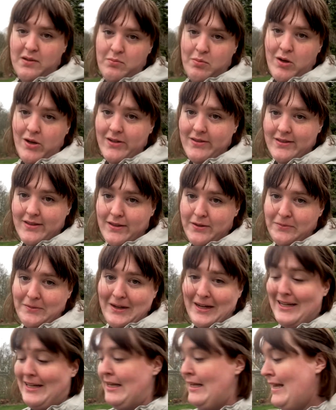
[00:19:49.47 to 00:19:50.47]
paused in the
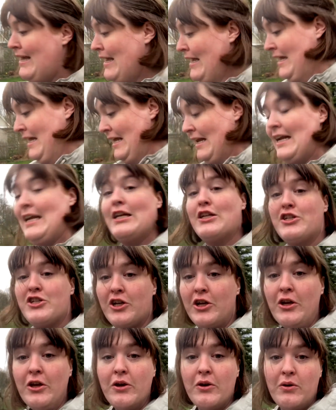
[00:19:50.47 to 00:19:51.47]
rain and I can show
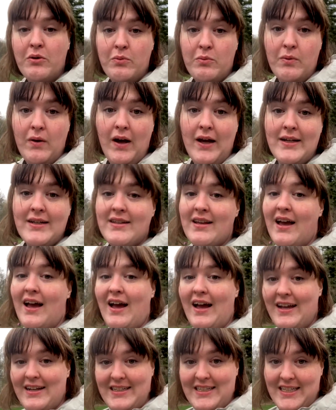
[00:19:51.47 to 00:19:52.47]
you what
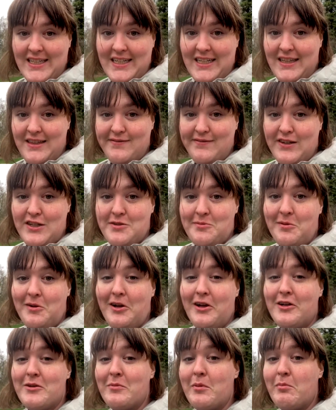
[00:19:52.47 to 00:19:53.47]
I did in the vegetable
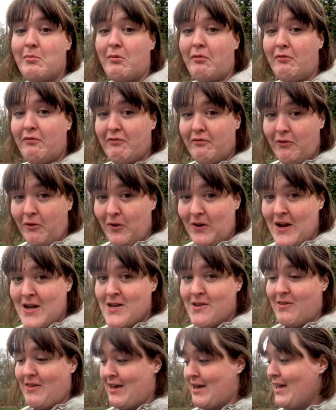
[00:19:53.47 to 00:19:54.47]
garden. But before I
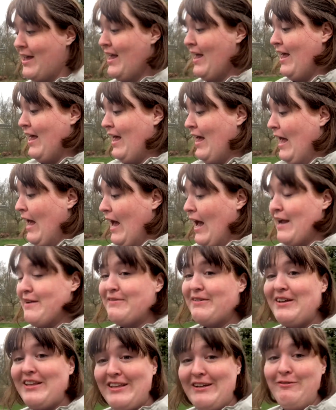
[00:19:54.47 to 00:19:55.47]
do that, I
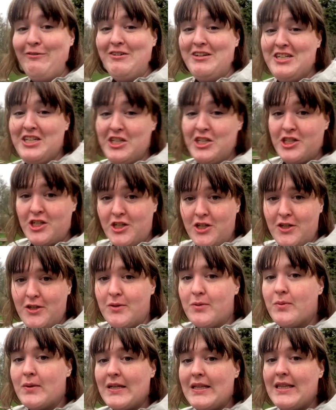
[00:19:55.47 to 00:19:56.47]
really want to show you
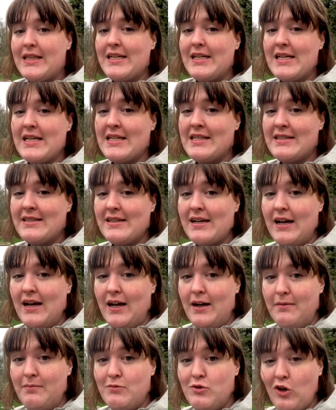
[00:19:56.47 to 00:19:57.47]
what these
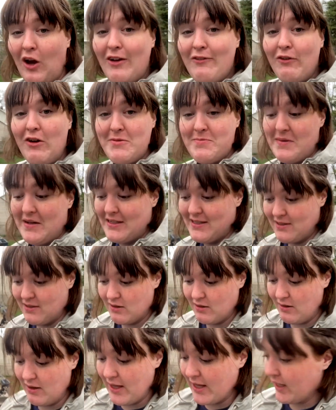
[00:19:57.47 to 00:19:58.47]
um, driveway beds
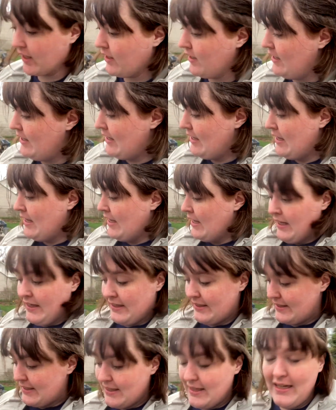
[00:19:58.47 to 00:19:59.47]
look like
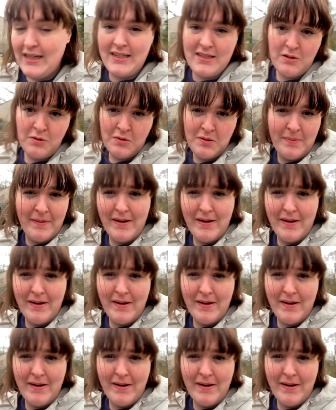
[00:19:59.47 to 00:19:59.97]
because I think it's only been